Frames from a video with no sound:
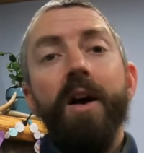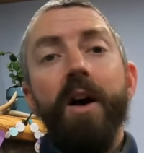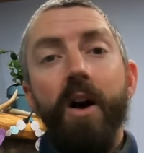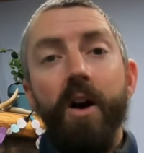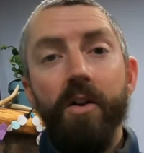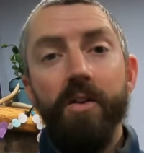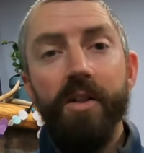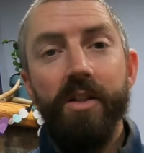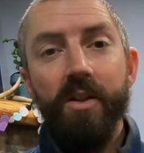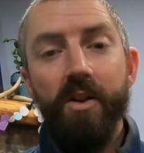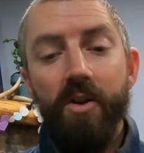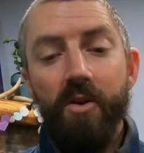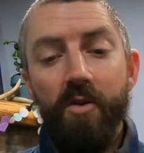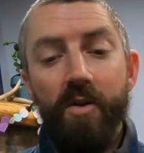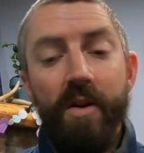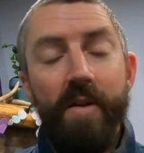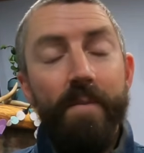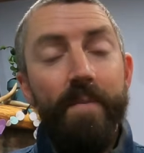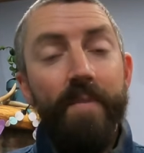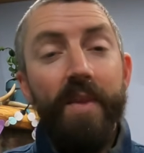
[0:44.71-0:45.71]

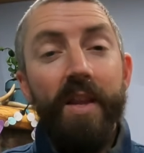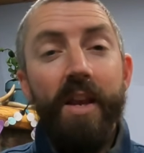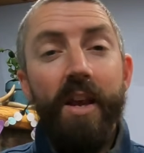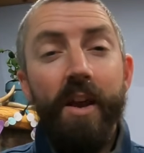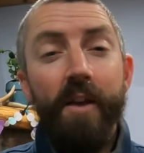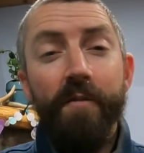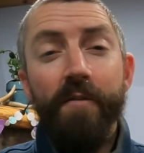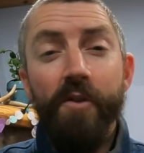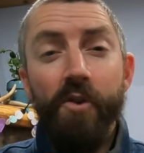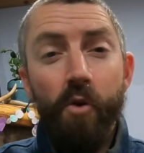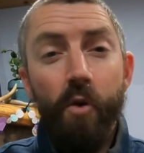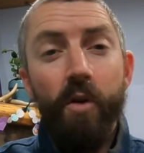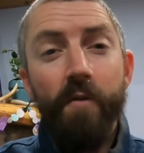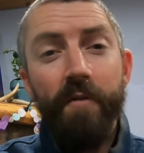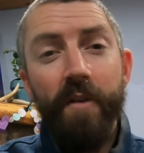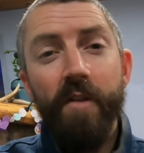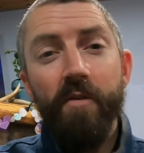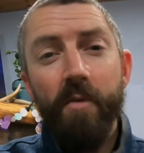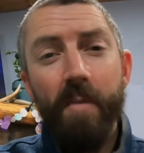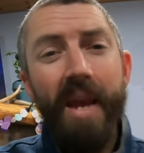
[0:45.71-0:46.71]
Also, if your
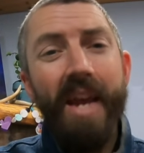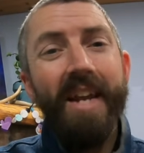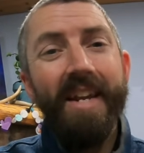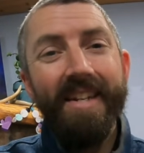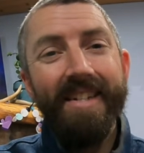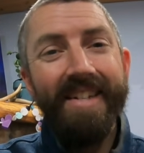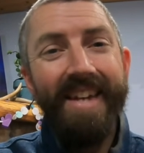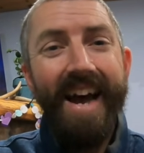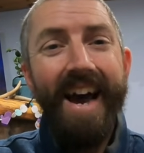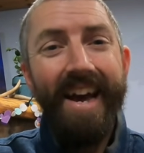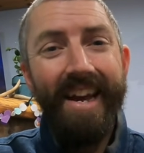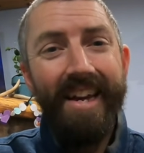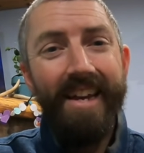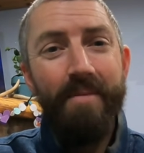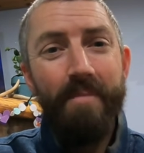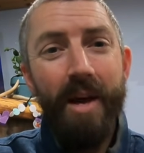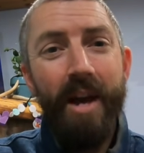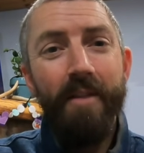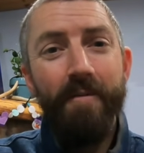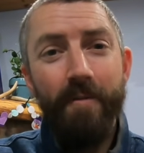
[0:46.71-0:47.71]
favorite bait is not
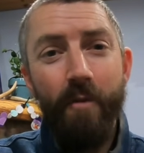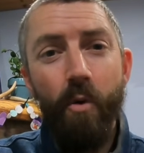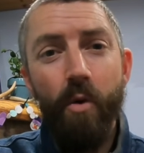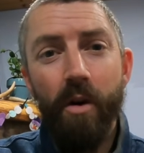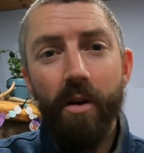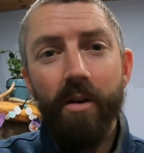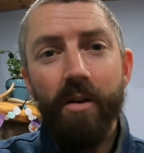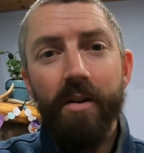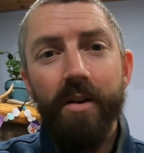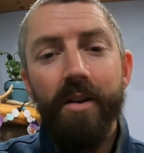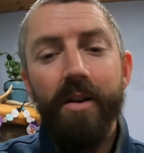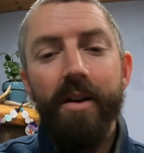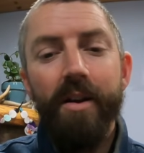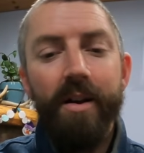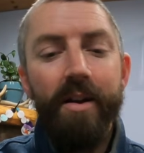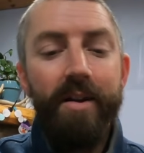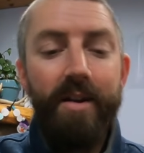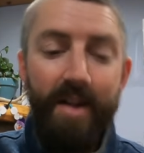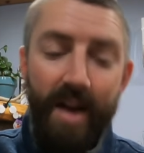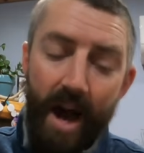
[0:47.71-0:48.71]
in my 4,
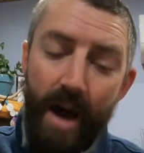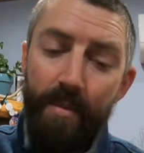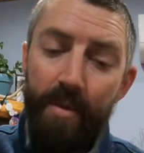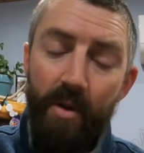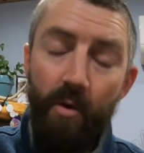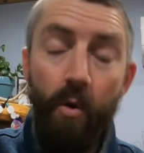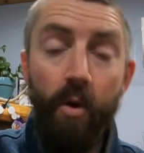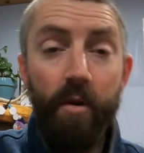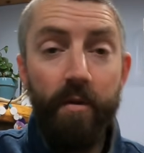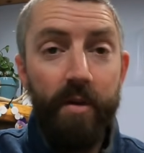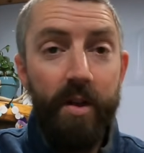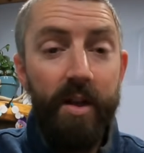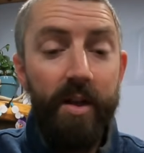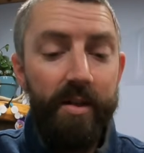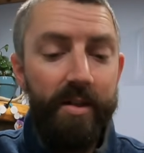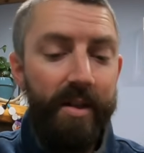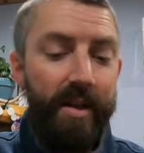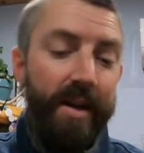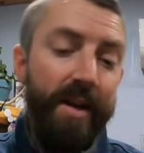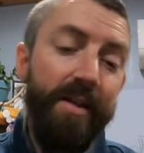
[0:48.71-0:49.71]
comment, or if it
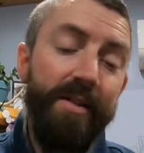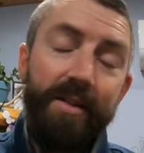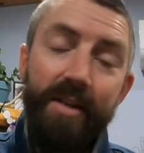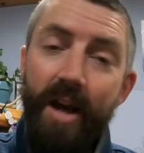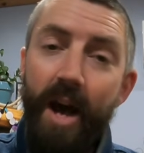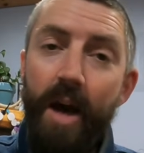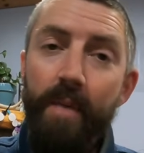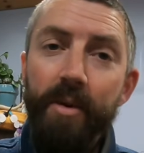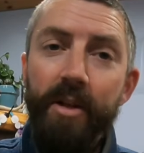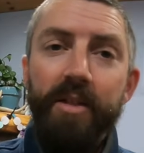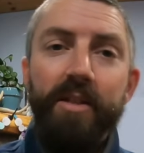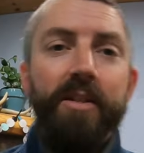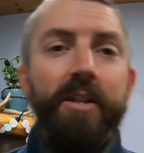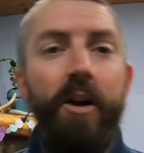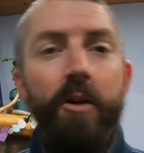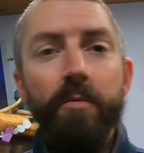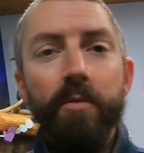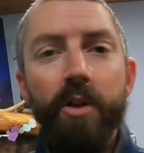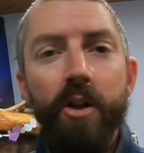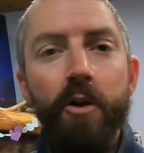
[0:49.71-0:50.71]
is, I guess, comment
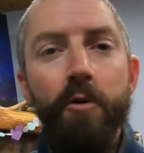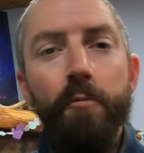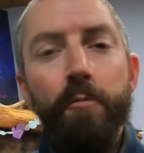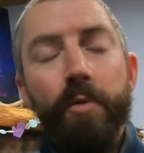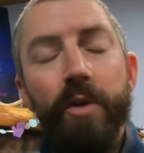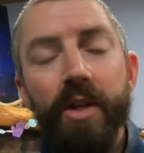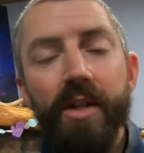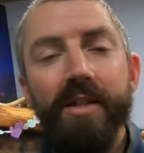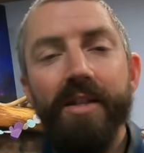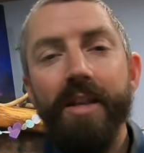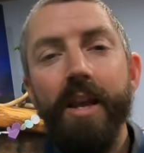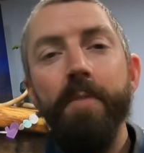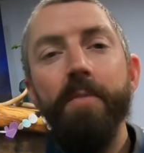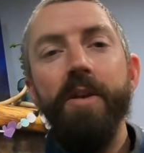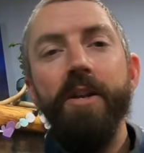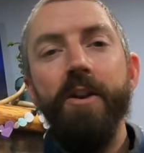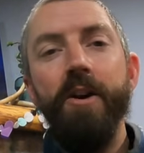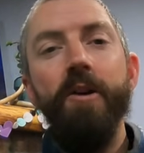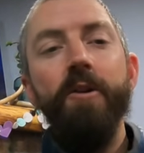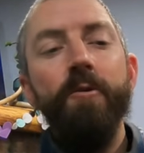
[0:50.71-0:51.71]
down below. Please let
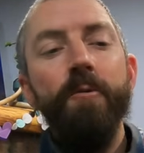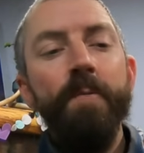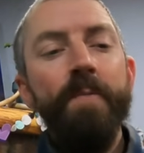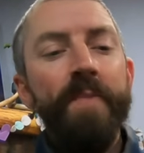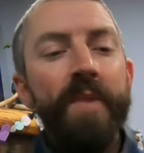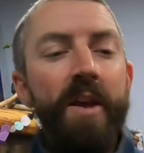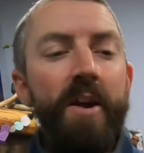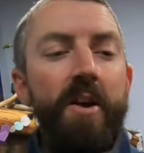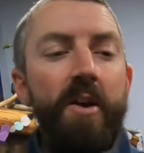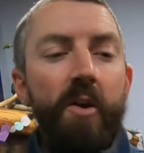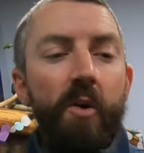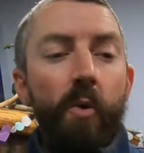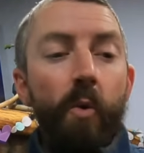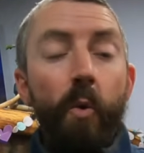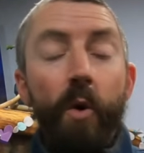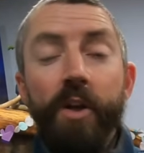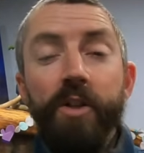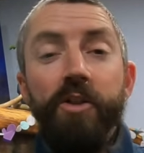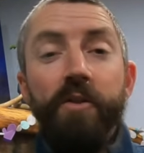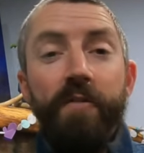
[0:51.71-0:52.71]
me know,
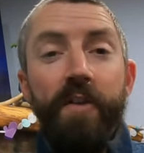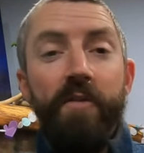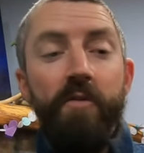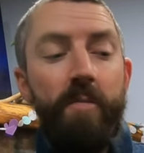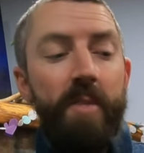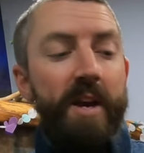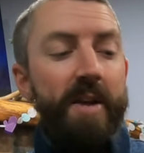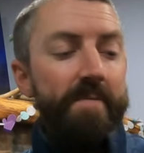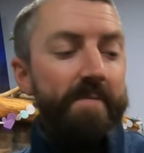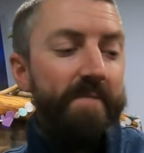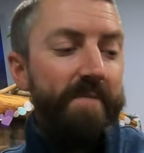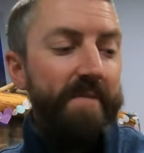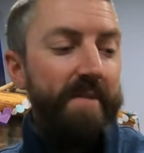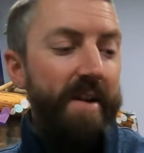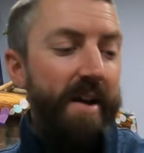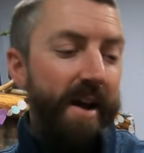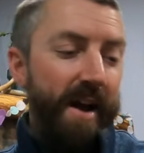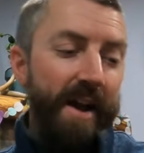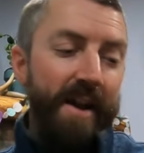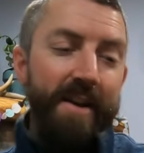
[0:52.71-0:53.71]
what is your favorite bait?
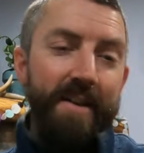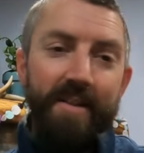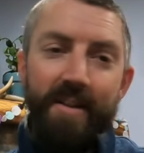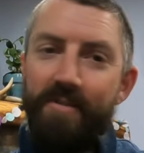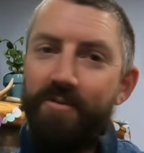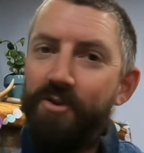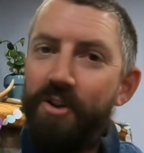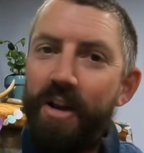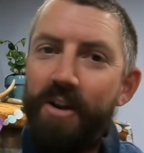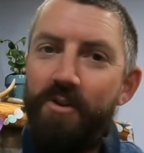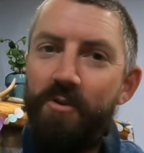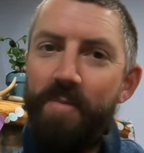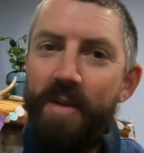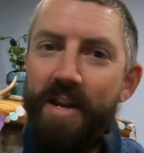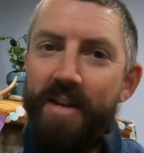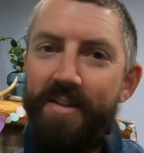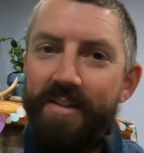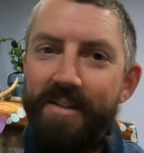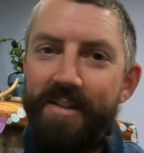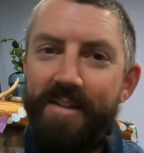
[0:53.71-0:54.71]
I love trying new
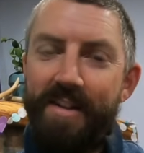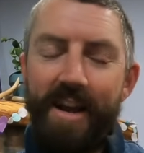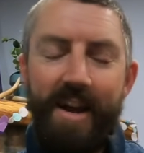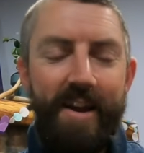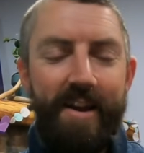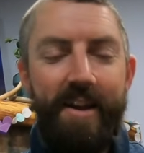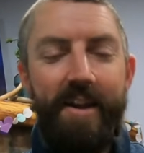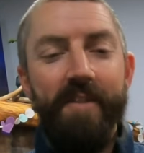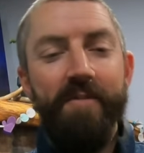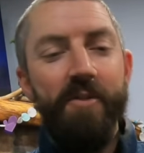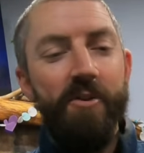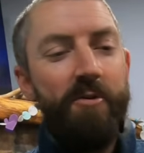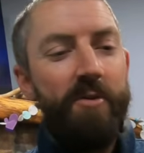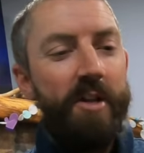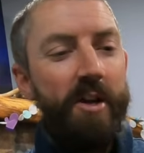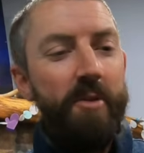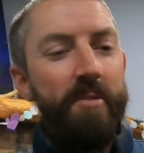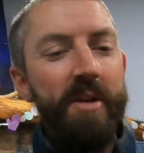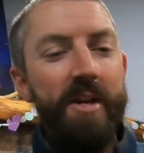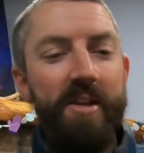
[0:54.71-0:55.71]
baits. If you
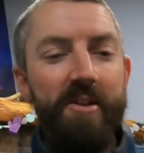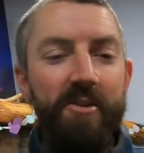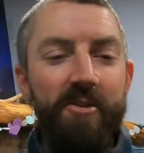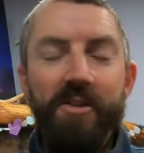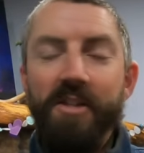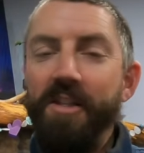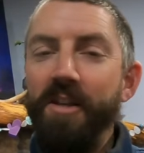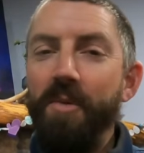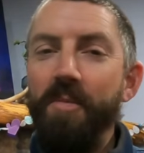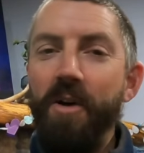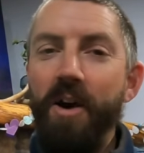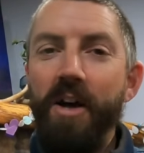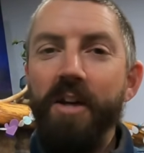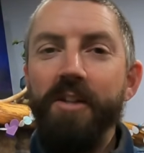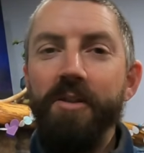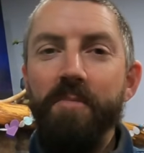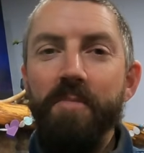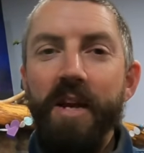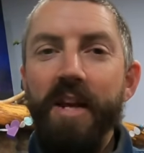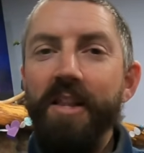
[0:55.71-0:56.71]
tell me there's some
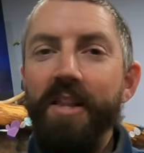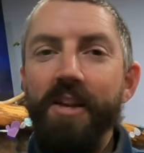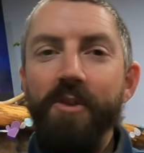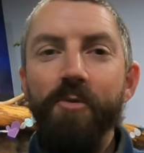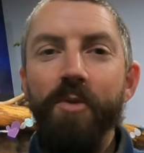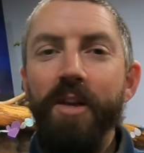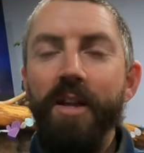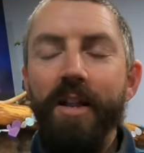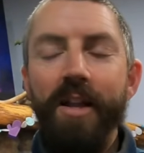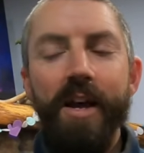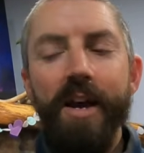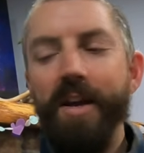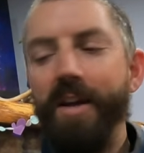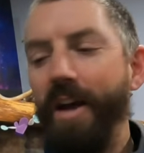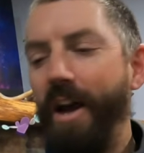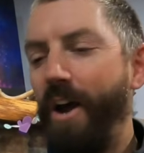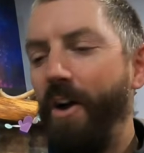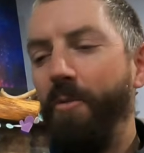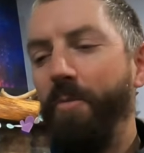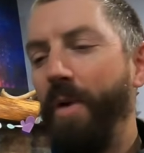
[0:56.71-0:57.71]
awesome bait that you really
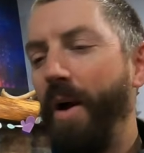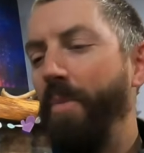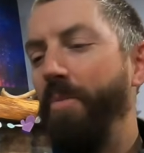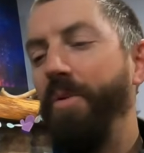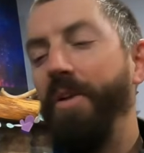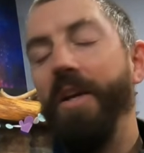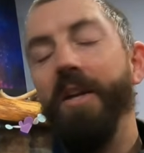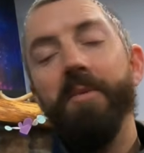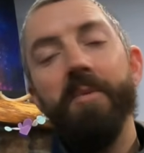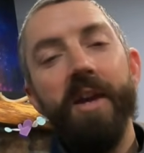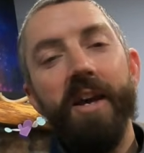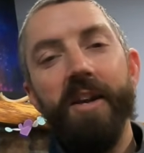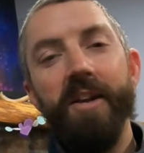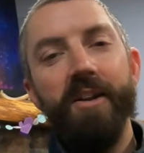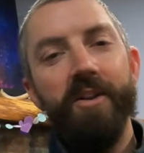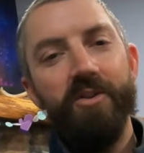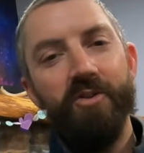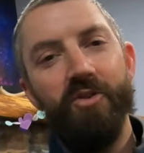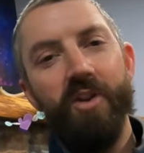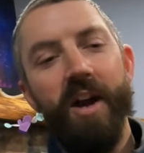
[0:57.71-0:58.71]
like, I'll probably end up getting
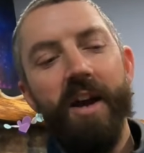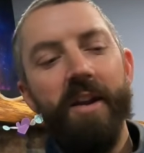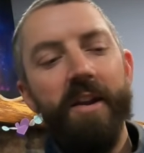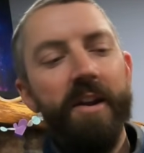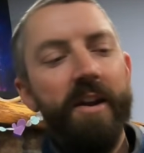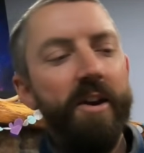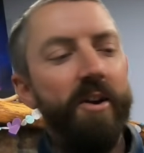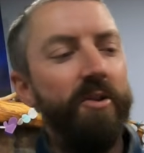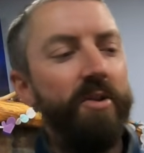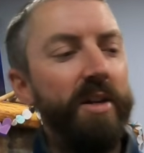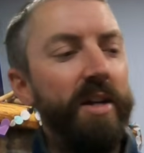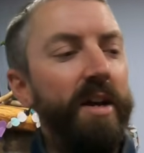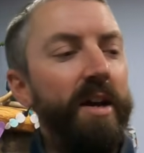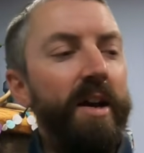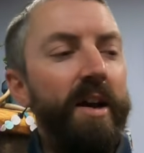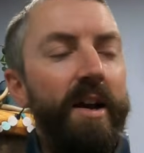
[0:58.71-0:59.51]
it and trying it out.